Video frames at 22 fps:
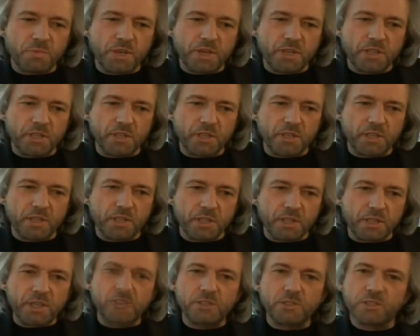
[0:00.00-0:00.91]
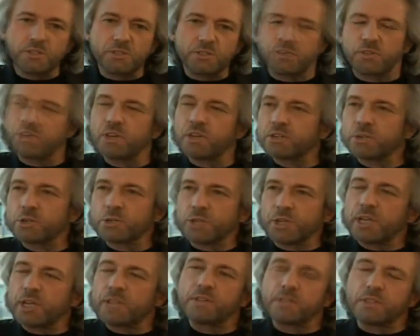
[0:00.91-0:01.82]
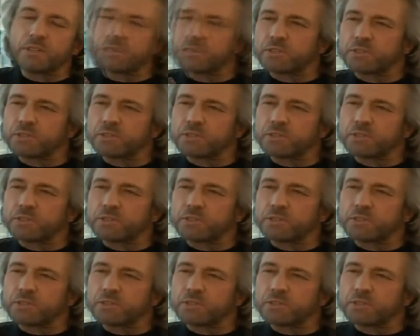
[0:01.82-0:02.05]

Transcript: And it, it leads us to the understanding that